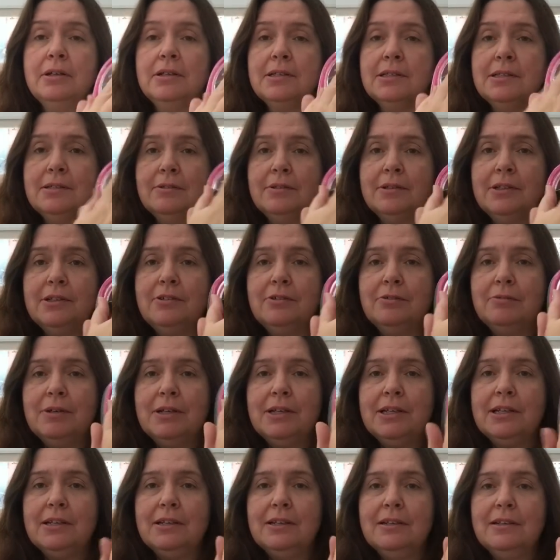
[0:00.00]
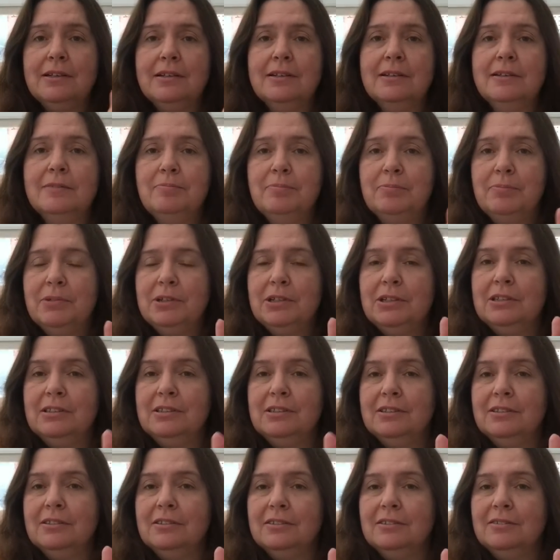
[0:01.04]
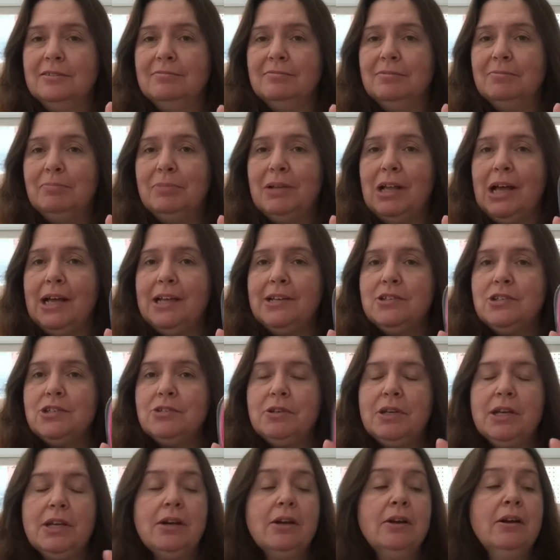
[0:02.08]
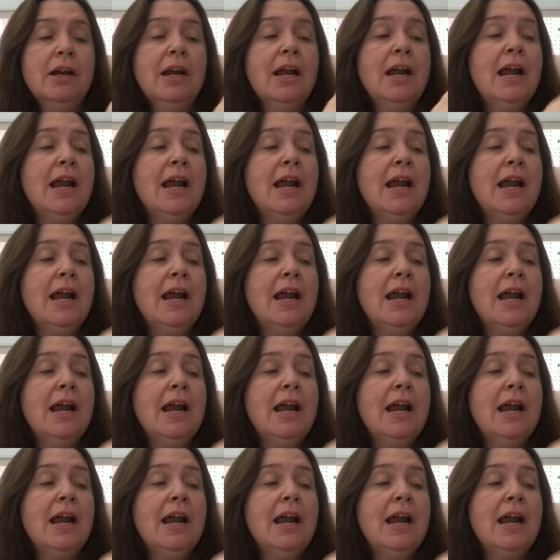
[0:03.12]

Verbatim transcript: so I don't want to blind you here.